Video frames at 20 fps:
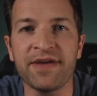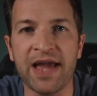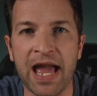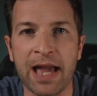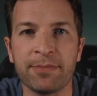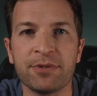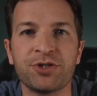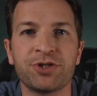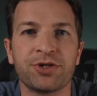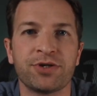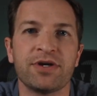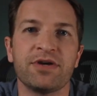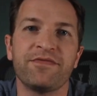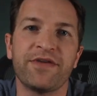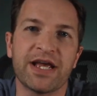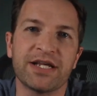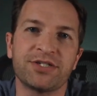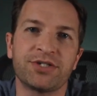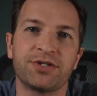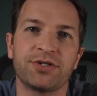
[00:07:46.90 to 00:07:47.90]
of amateur
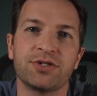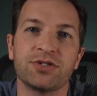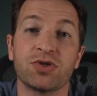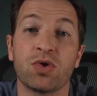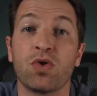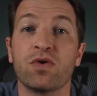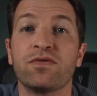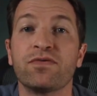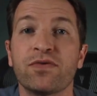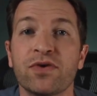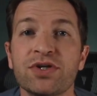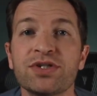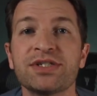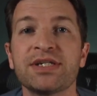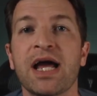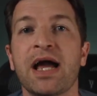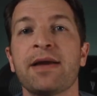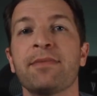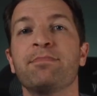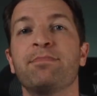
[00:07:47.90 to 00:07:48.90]
investors or
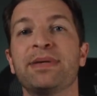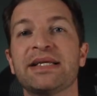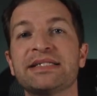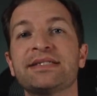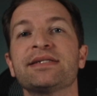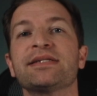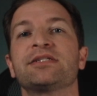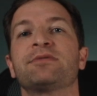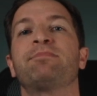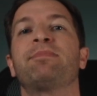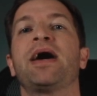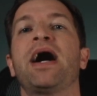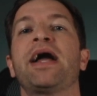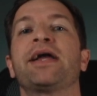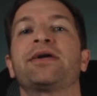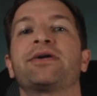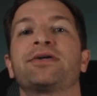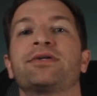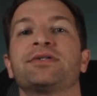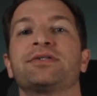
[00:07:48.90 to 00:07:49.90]
first-time business
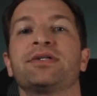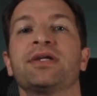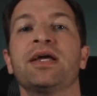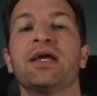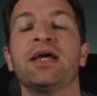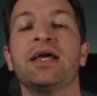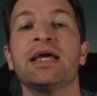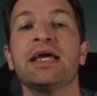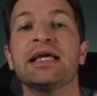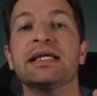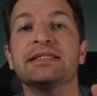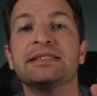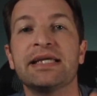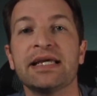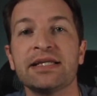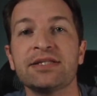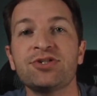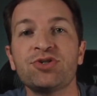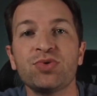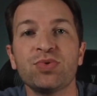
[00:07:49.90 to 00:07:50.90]
buyers
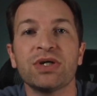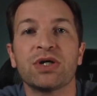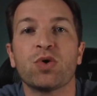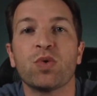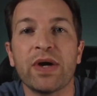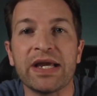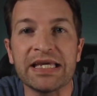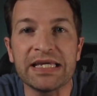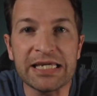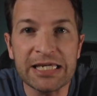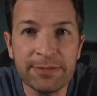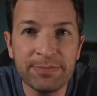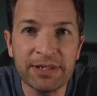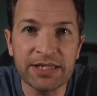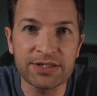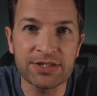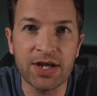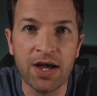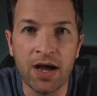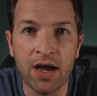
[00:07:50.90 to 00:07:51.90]
tend to equate
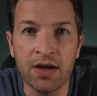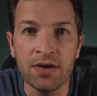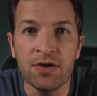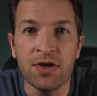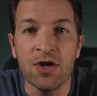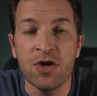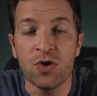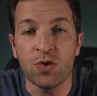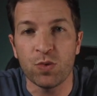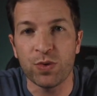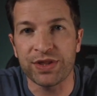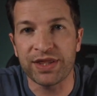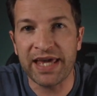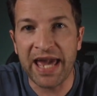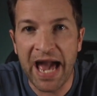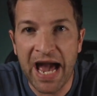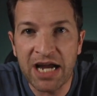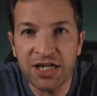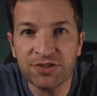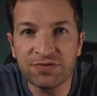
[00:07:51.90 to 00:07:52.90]
EBITDA with
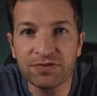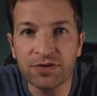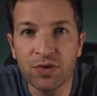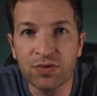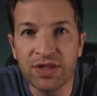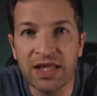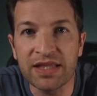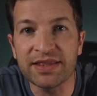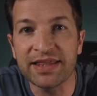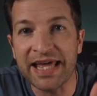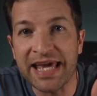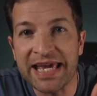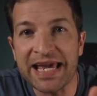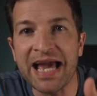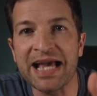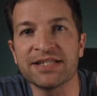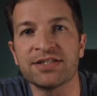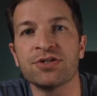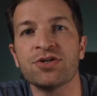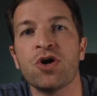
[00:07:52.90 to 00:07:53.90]
cash flow that they
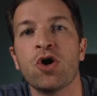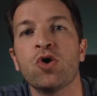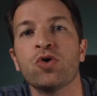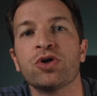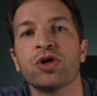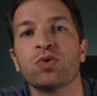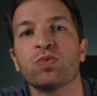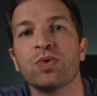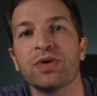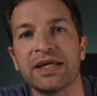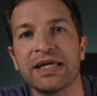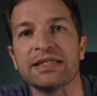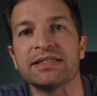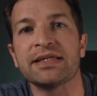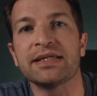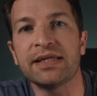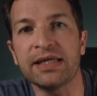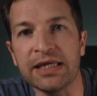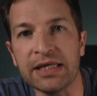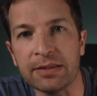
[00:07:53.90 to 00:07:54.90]
as an owner will get
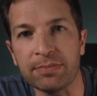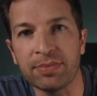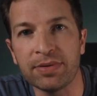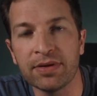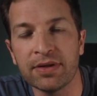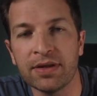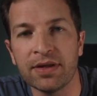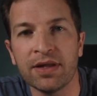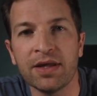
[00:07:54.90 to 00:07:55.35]
to keep.